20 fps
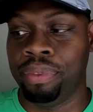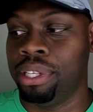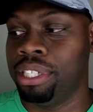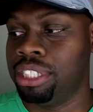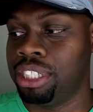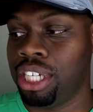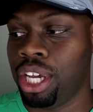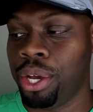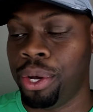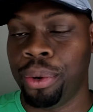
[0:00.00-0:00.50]

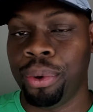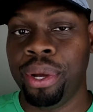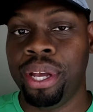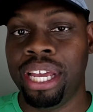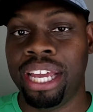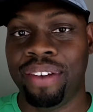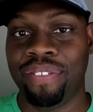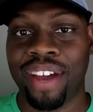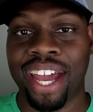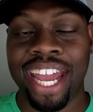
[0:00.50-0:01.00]
So
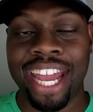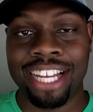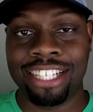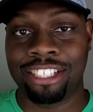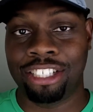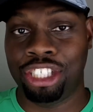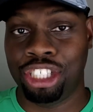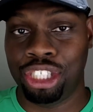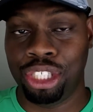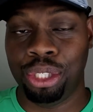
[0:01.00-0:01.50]
if I had
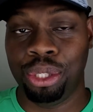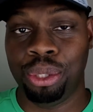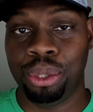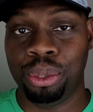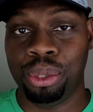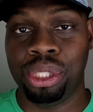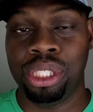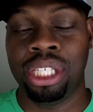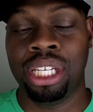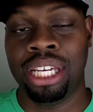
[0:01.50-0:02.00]
to choose